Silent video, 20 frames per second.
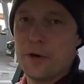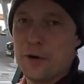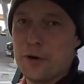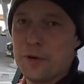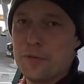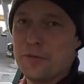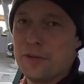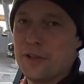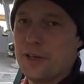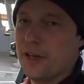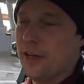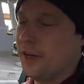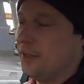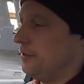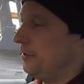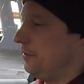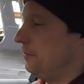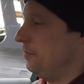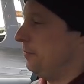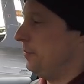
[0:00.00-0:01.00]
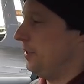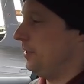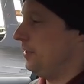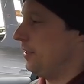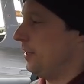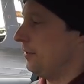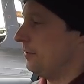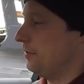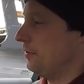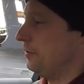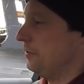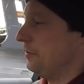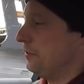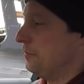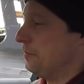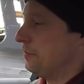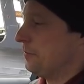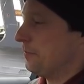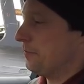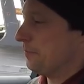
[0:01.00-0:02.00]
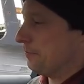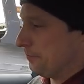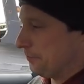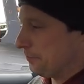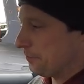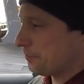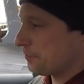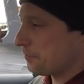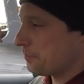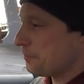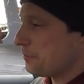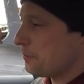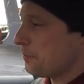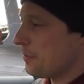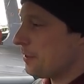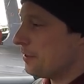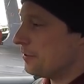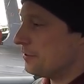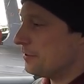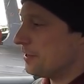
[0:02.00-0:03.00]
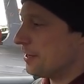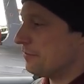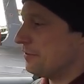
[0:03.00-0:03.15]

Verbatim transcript: hopefully I'll beat that there's